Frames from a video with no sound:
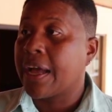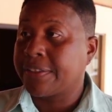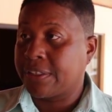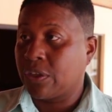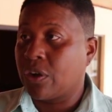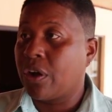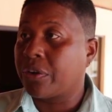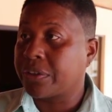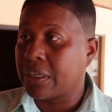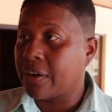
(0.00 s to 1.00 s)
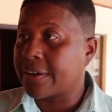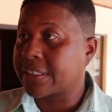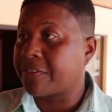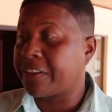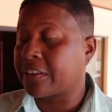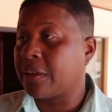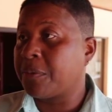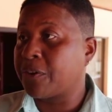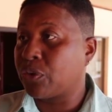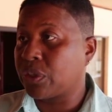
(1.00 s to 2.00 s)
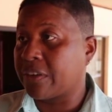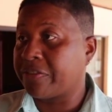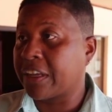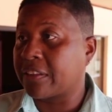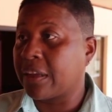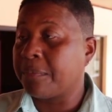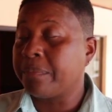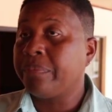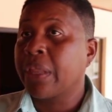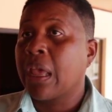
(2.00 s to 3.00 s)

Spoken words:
as to how the laws affect them or don't affect them.